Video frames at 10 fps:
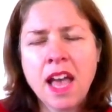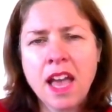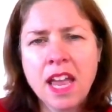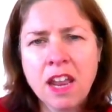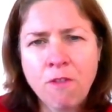
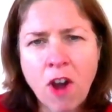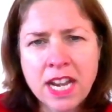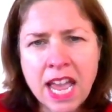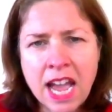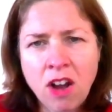If I
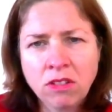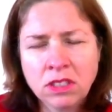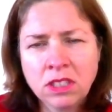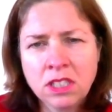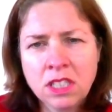now
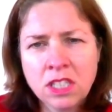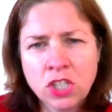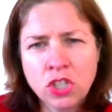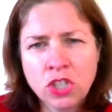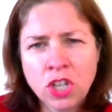
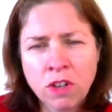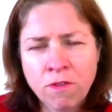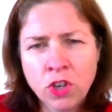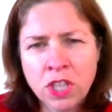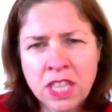
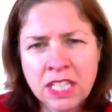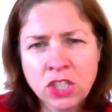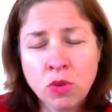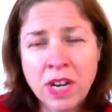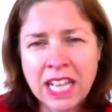convert this
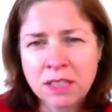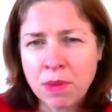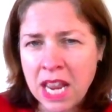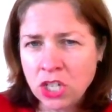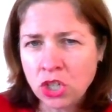to an
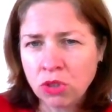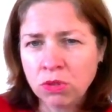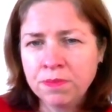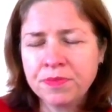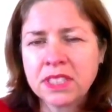
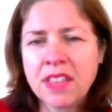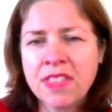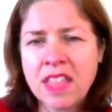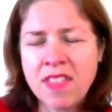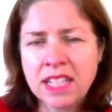exponential,
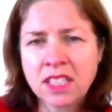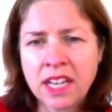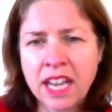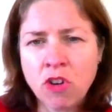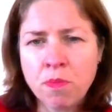then that's going
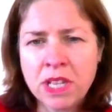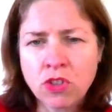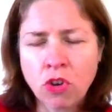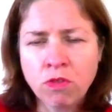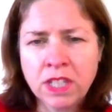to help me
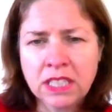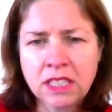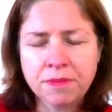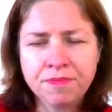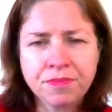solve
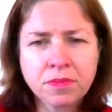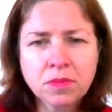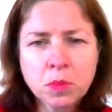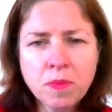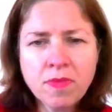this.
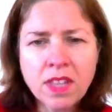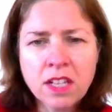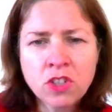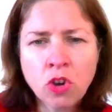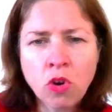
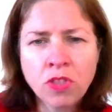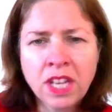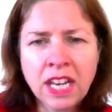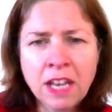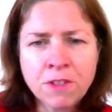So on the
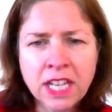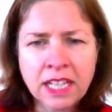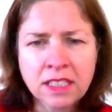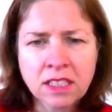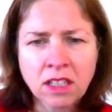
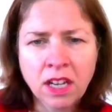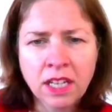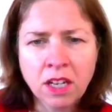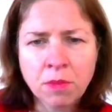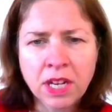left-hand
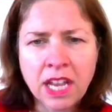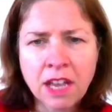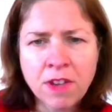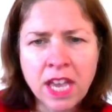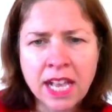side, I'm going to
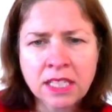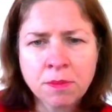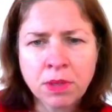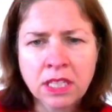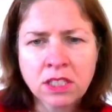have x
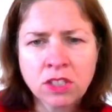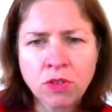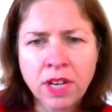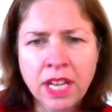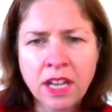plus
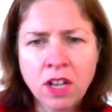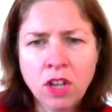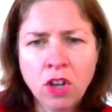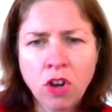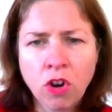3
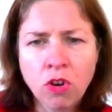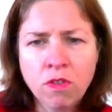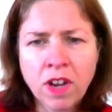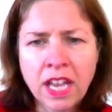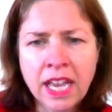
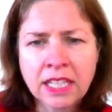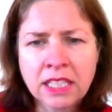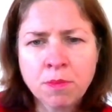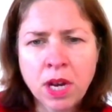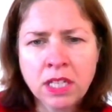over
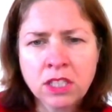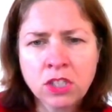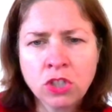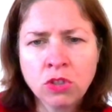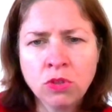x minus
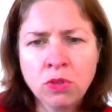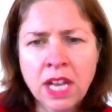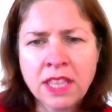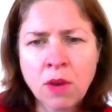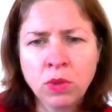2,
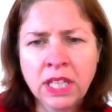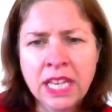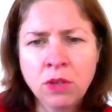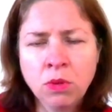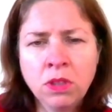and that will
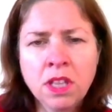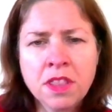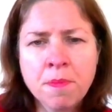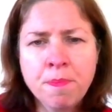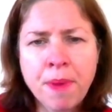equal,
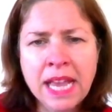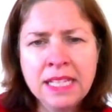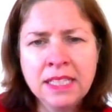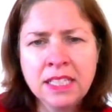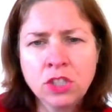the
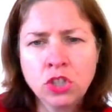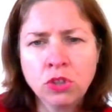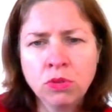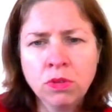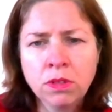base is
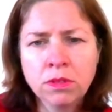2,